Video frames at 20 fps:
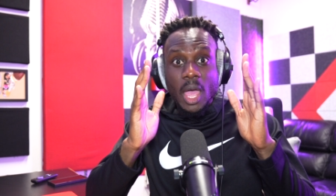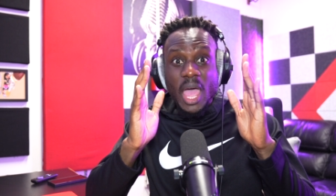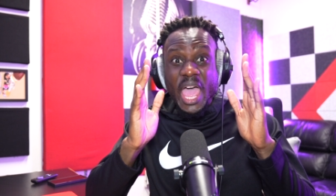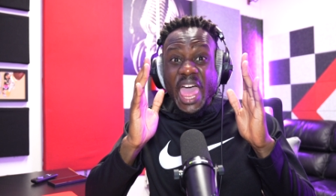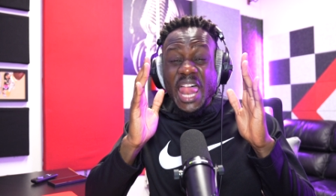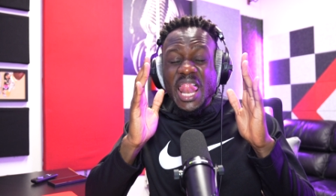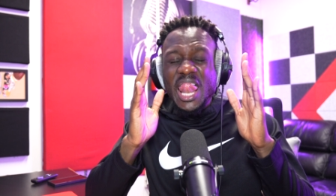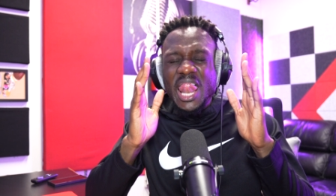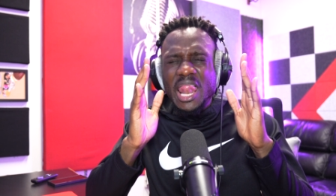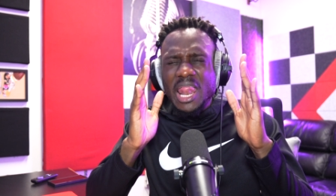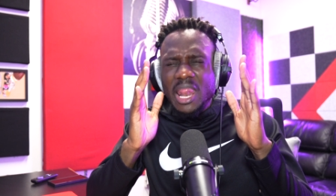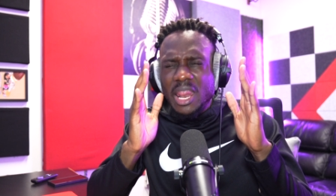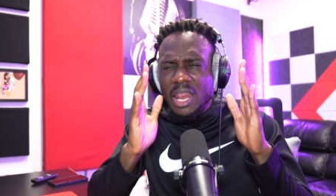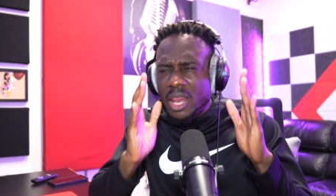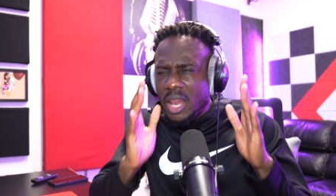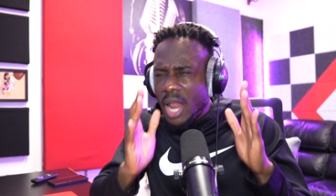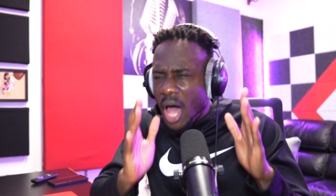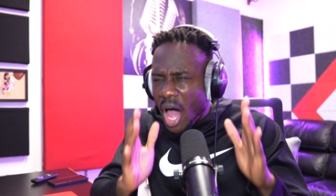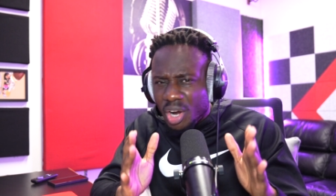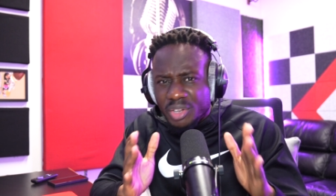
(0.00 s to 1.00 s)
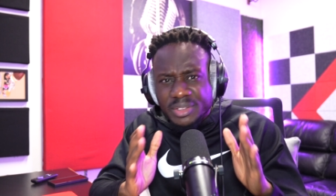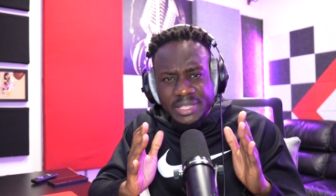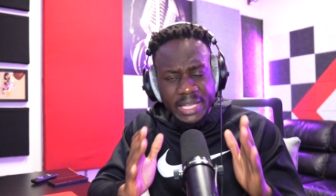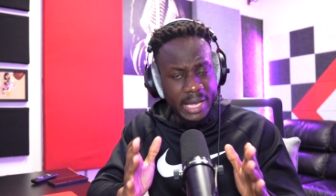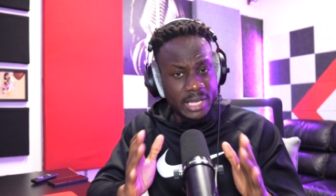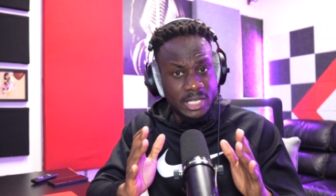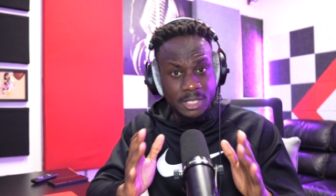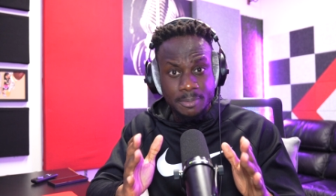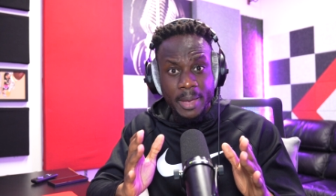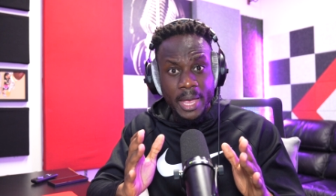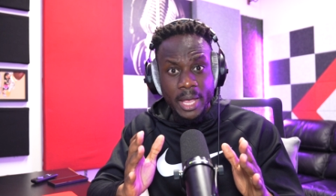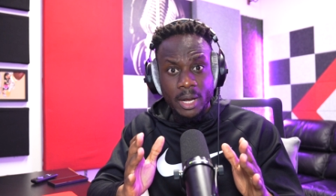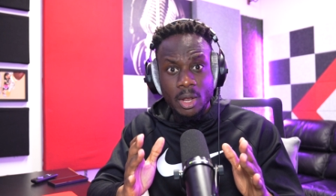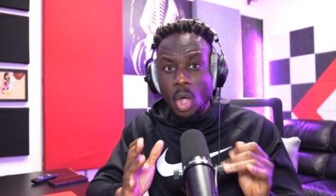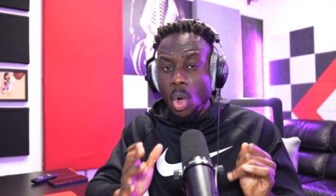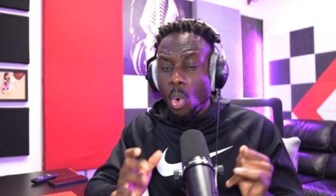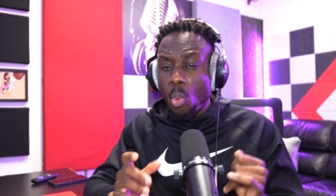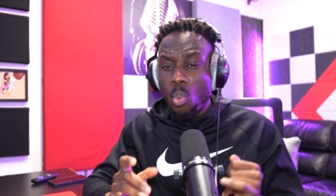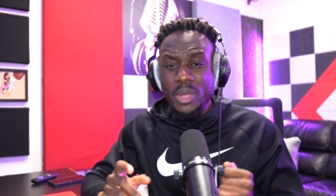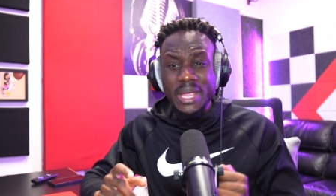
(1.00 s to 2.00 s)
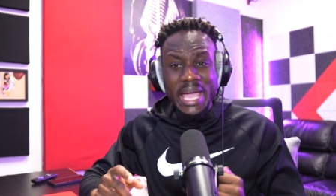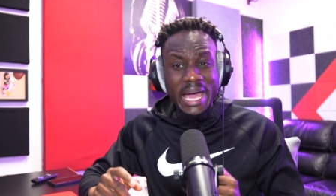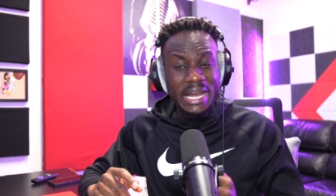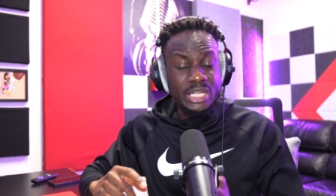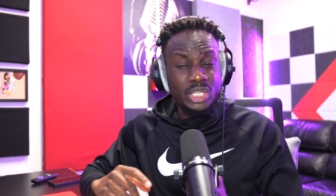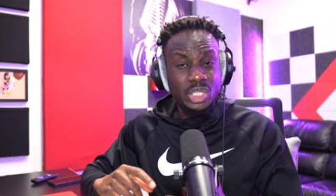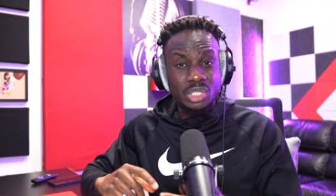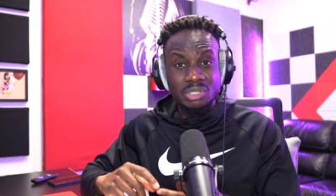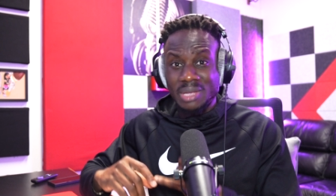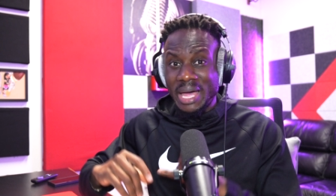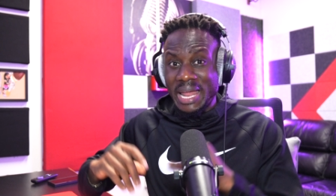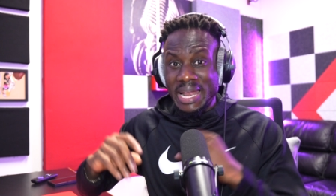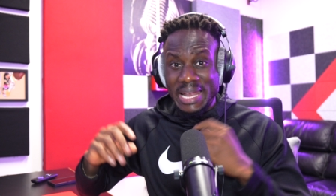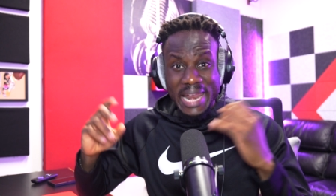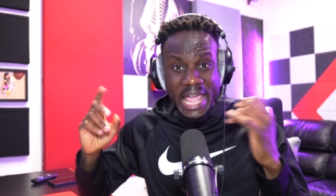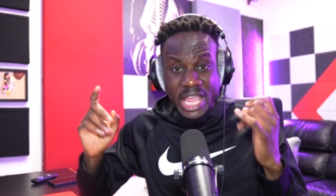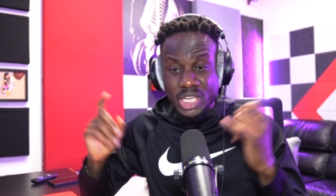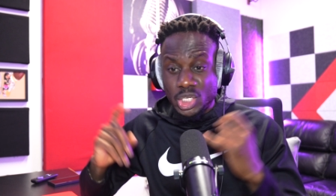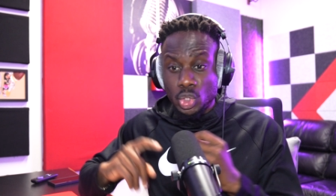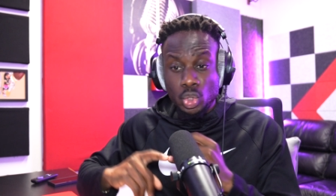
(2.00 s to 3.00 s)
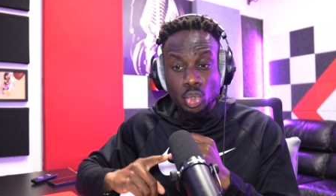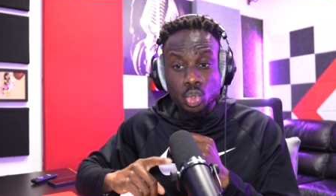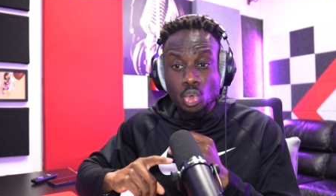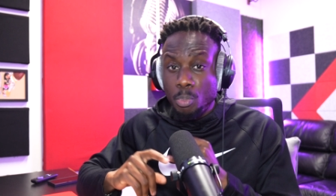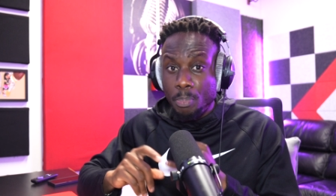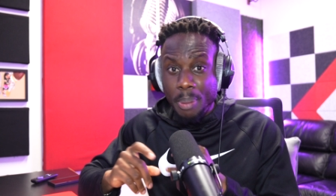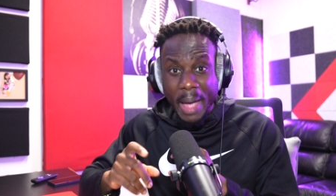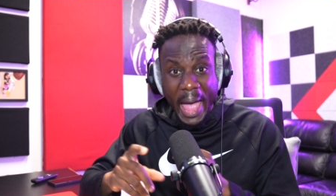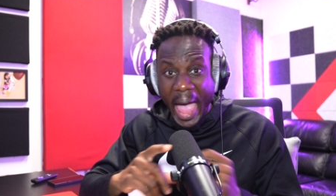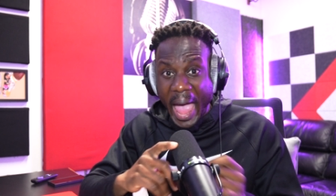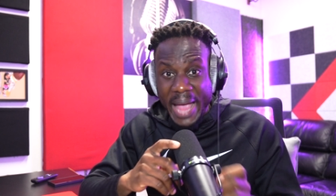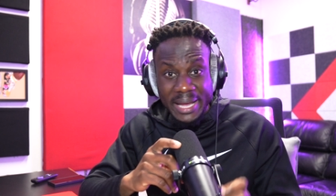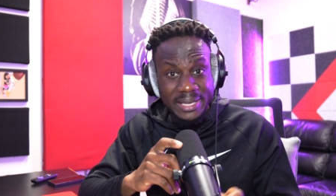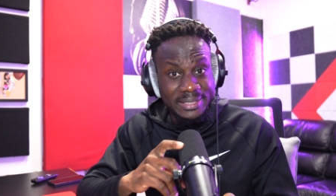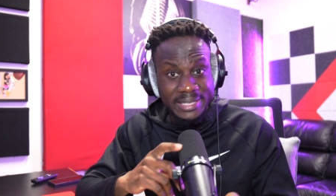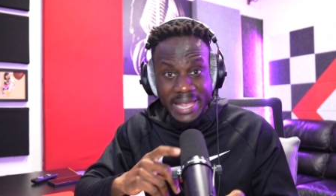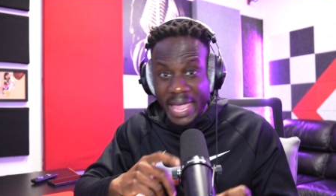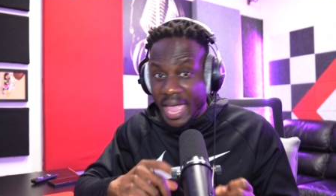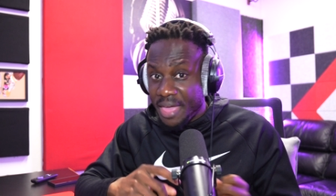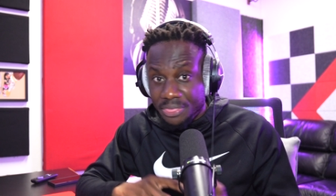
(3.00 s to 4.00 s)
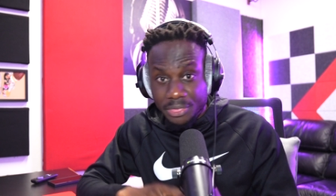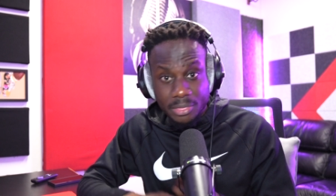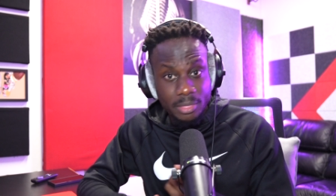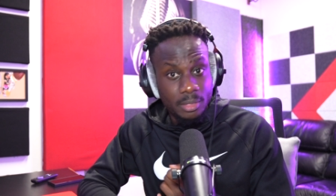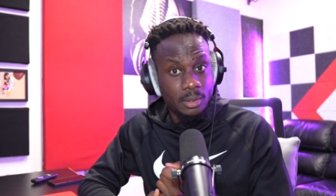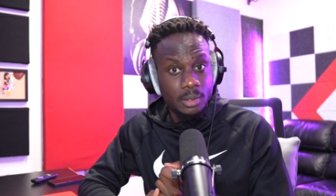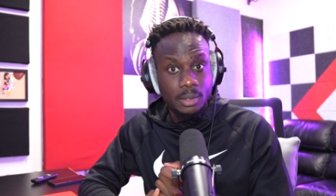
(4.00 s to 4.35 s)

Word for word: a lot of things, man. We got it alleged Tupac death,